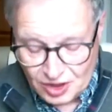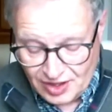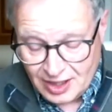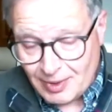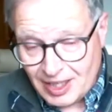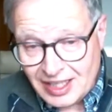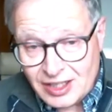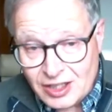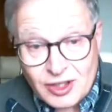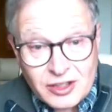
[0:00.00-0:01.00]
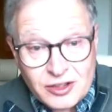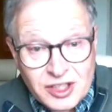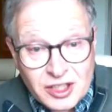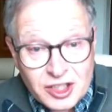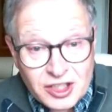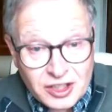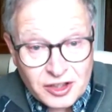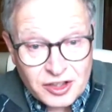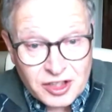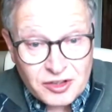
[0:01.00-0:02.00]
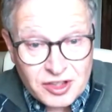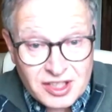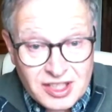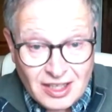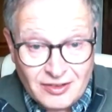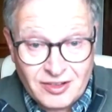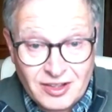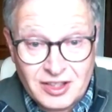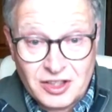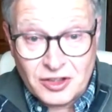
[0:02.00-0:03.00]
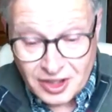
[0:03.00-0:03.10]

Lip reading: Also think about in your introduction, introduce yourself.